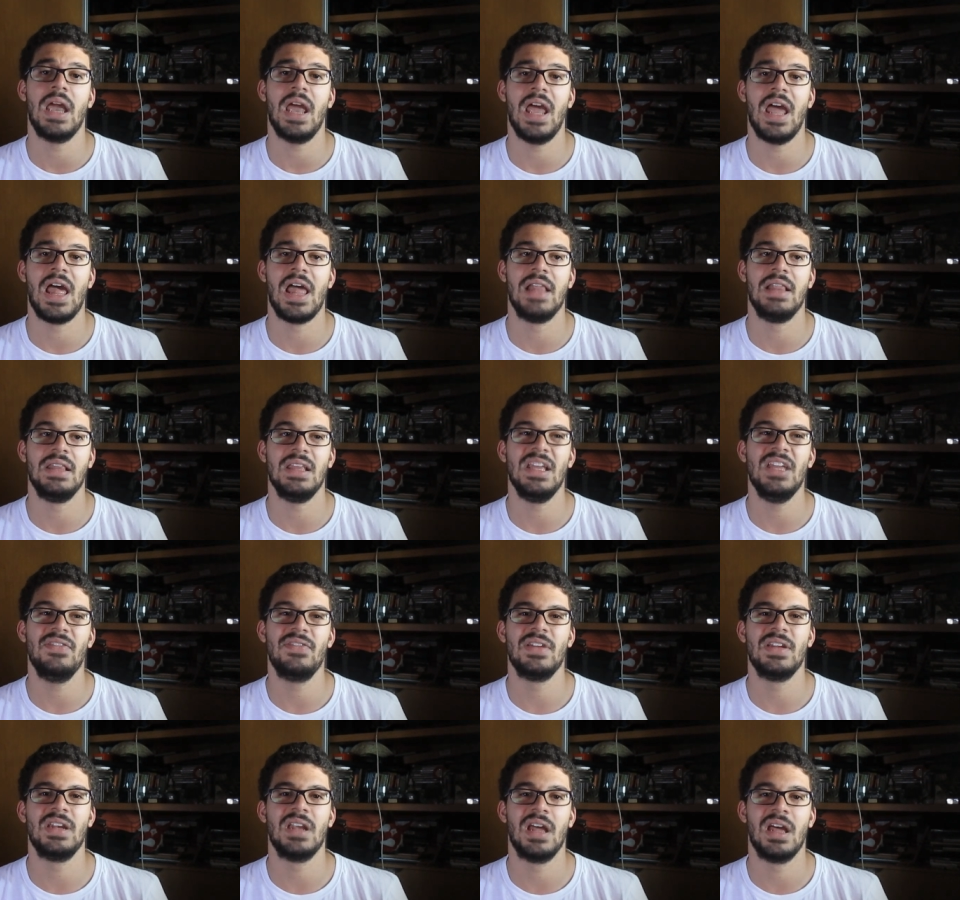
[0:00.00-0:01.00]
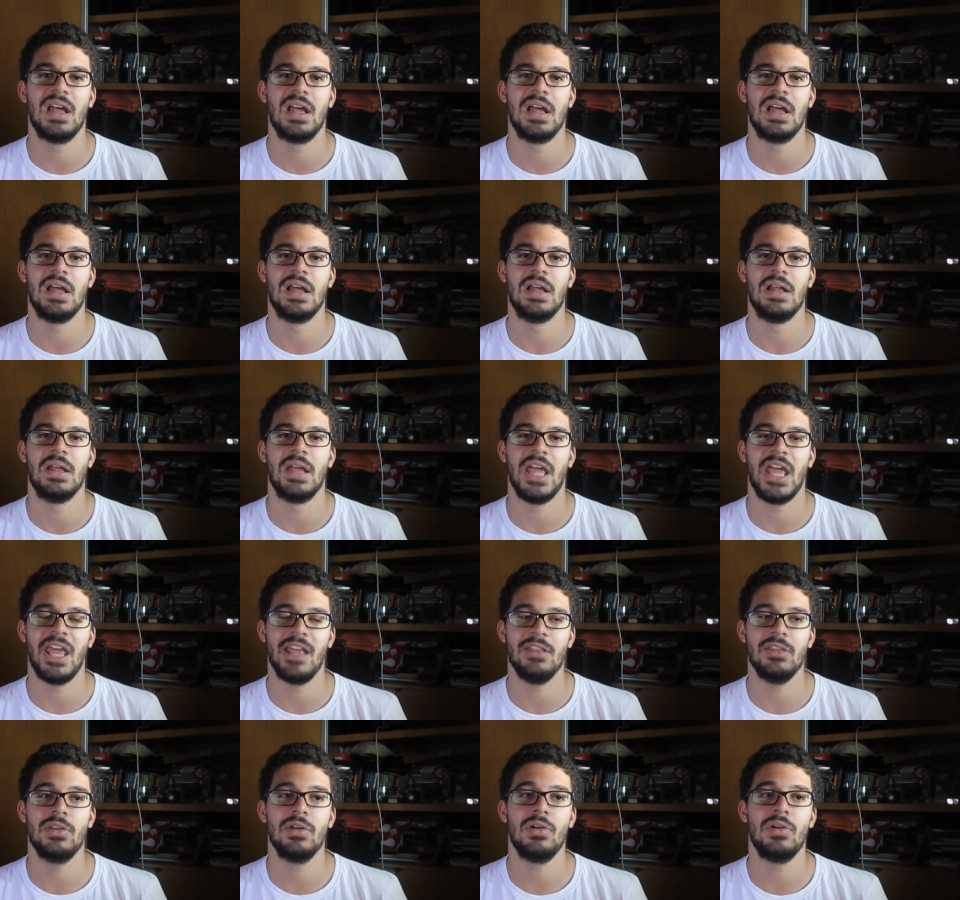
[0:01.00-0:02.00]
And even
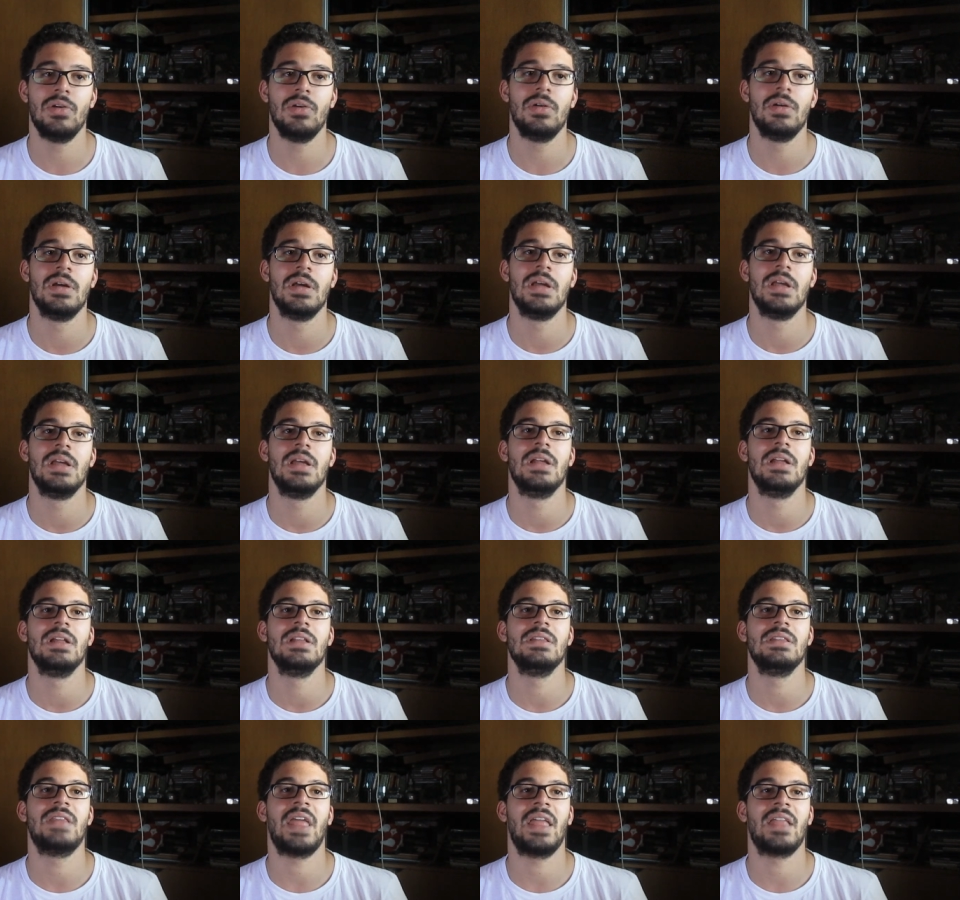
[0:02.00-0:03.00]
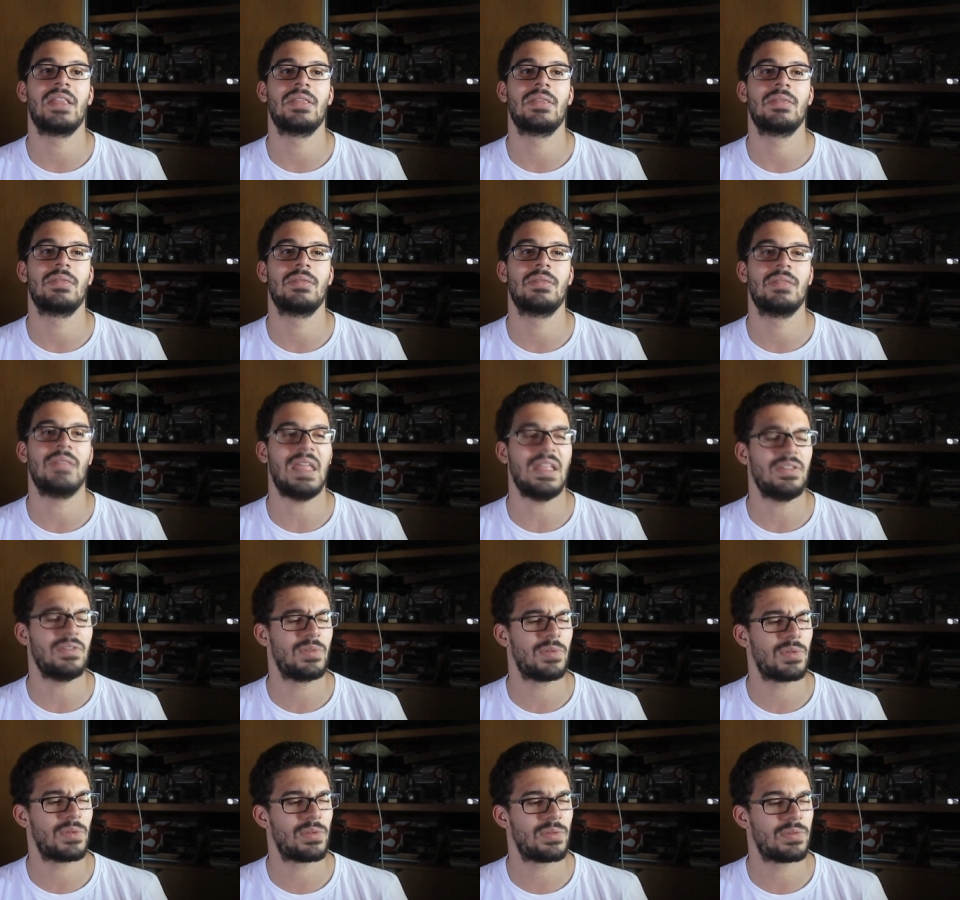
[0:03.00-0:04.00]
Endo
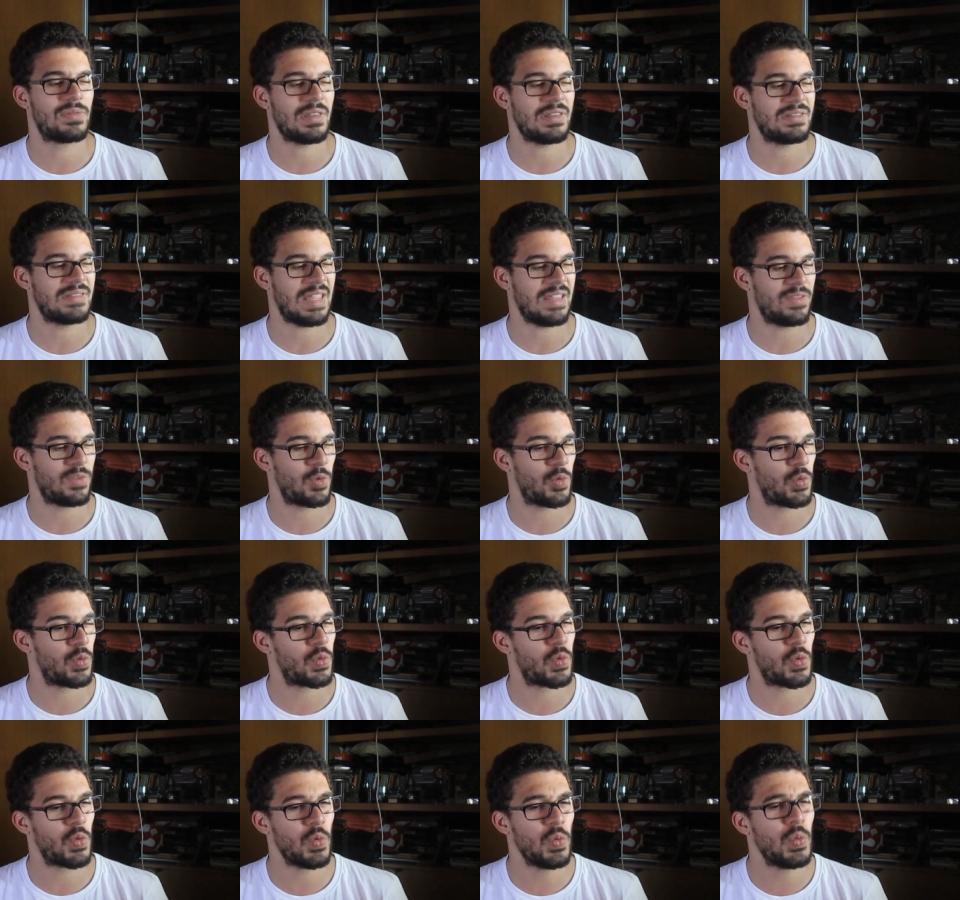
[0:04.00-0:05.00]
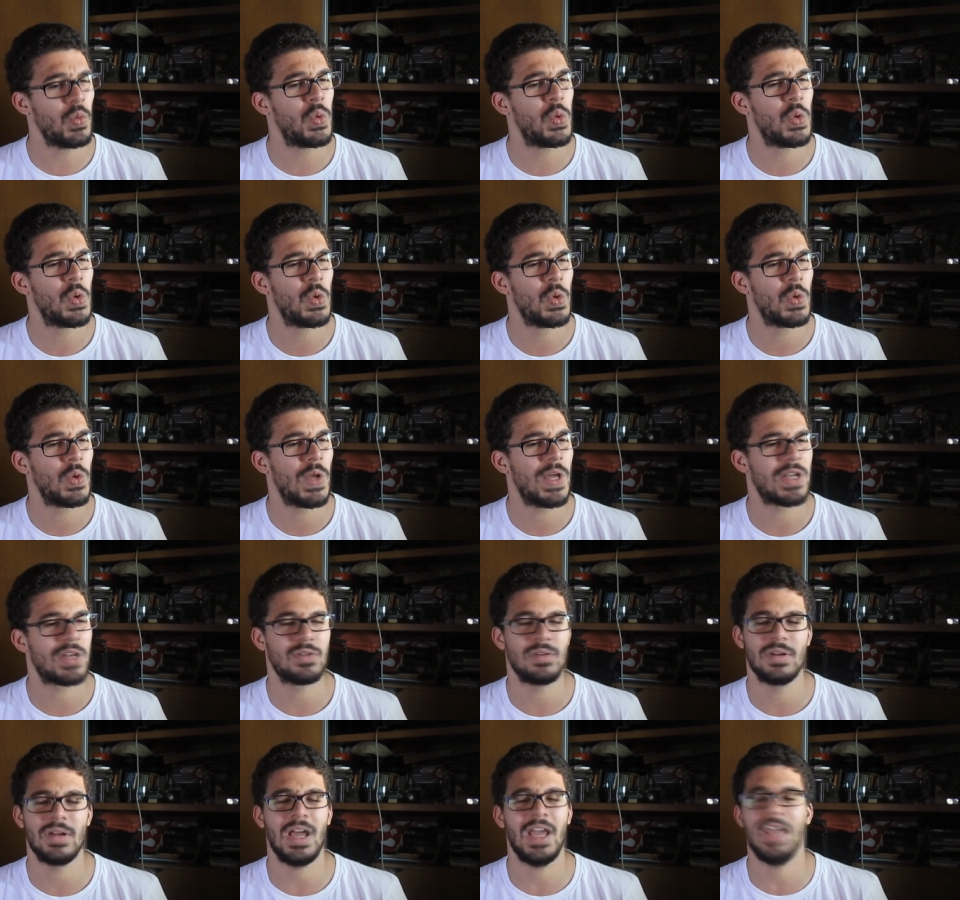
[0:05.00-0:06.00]
Tetsu, I
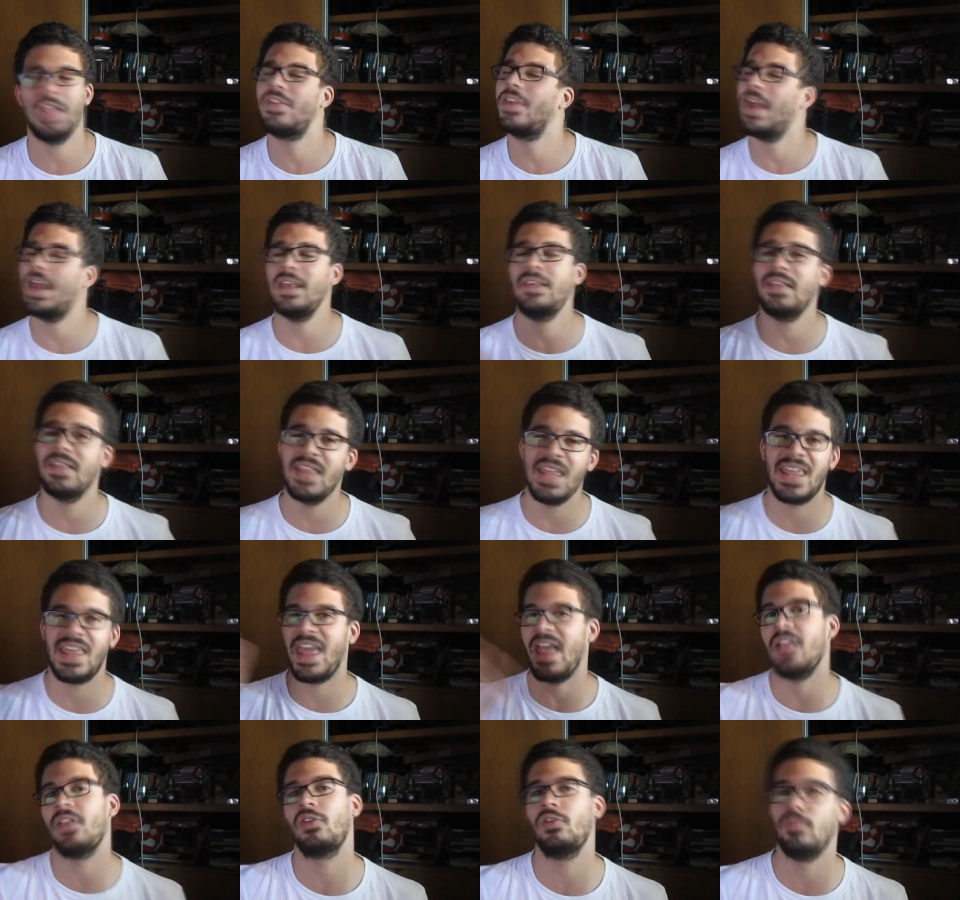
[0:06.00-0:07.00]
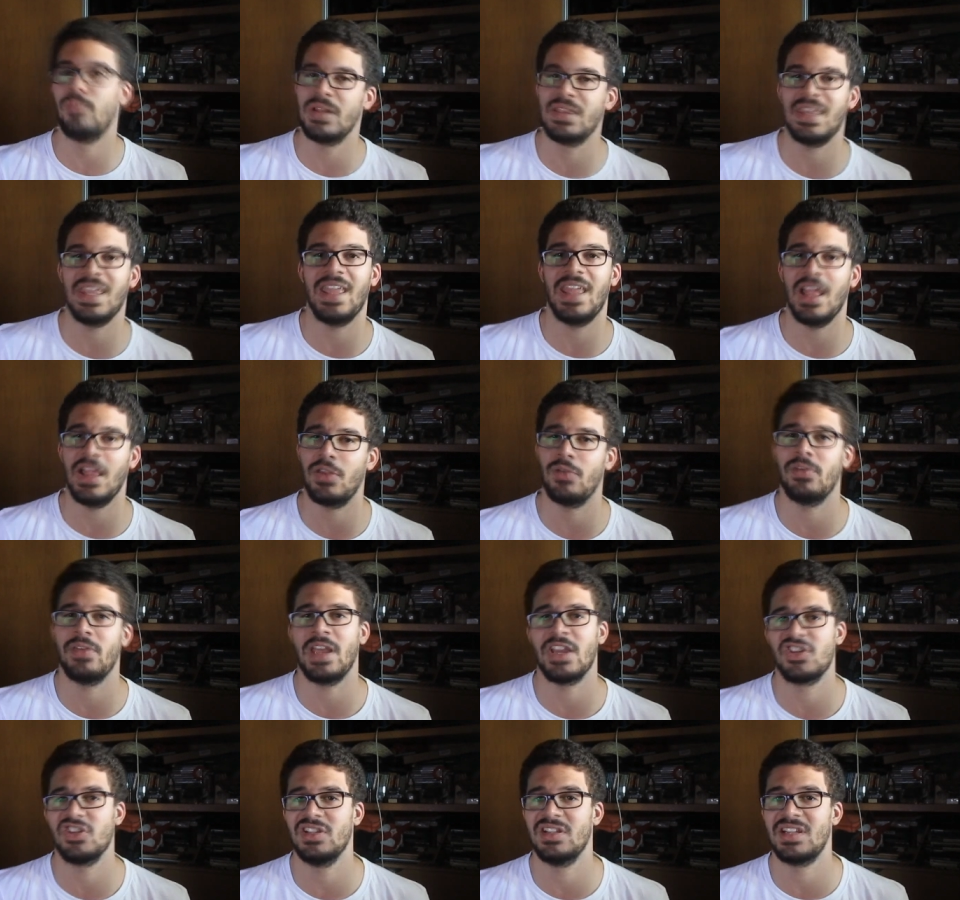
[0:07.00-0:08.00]
don't know, I said the Ketsu, but the Ketsu is
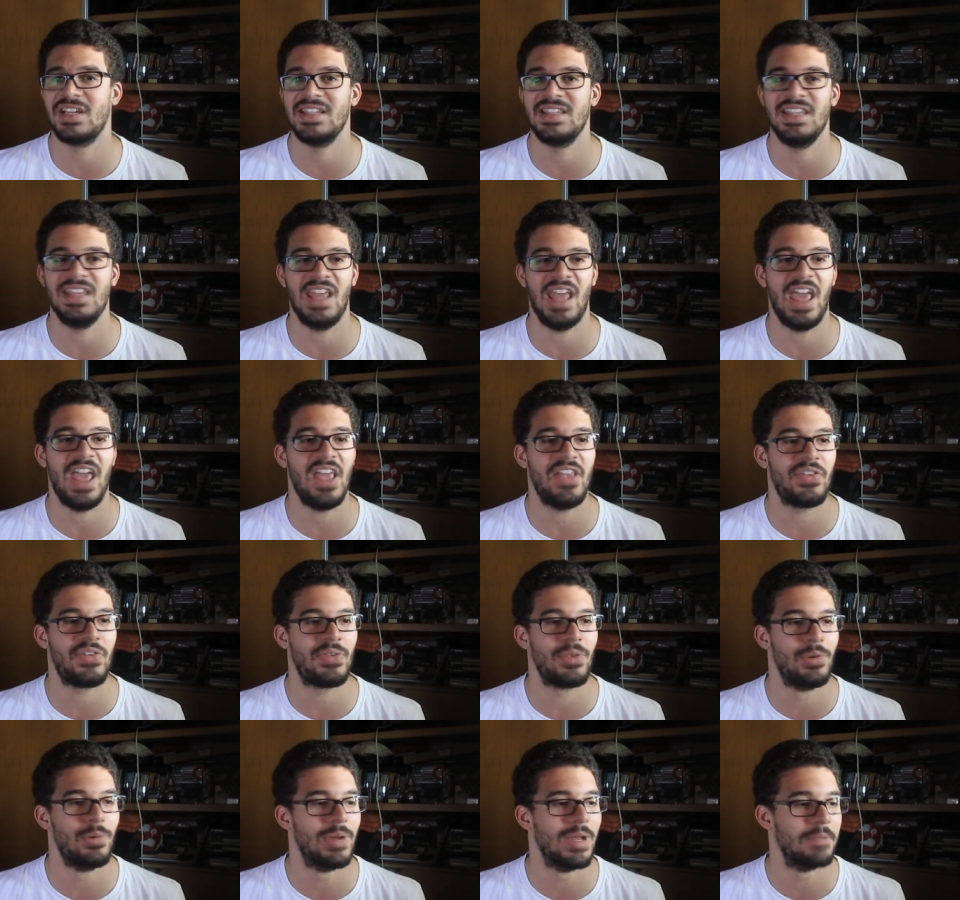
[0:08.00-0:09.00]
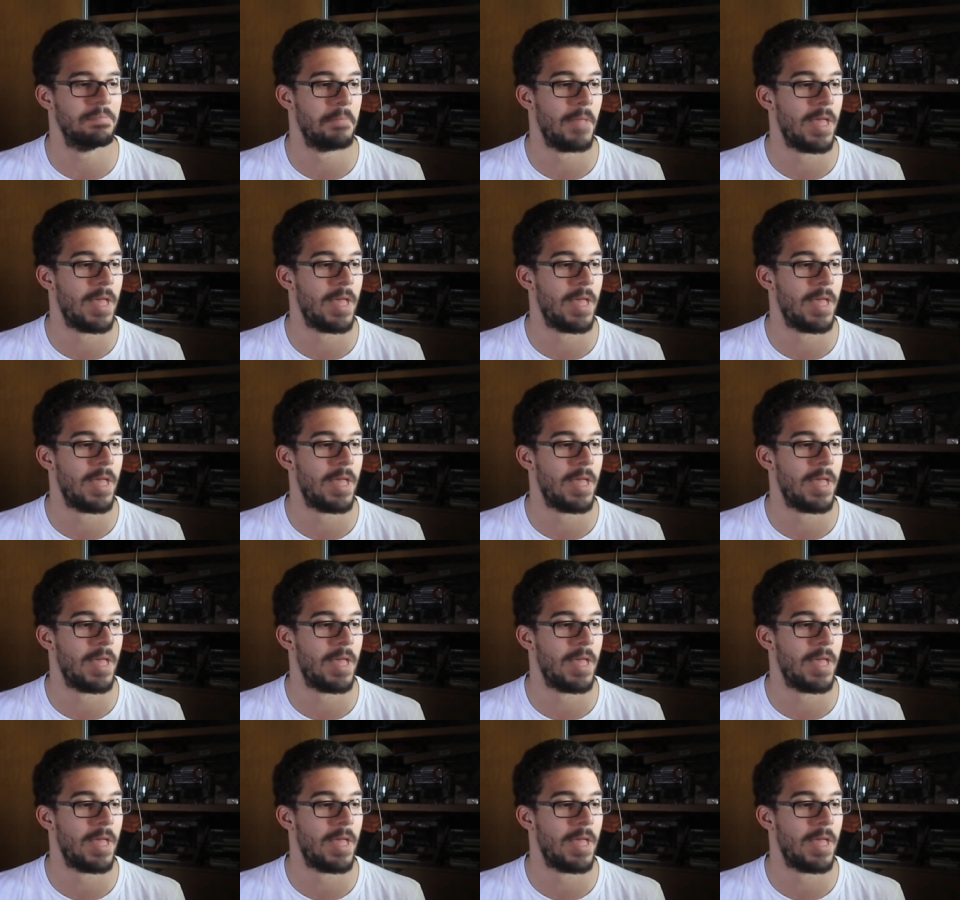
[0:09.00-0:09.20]
actually lightning ass, so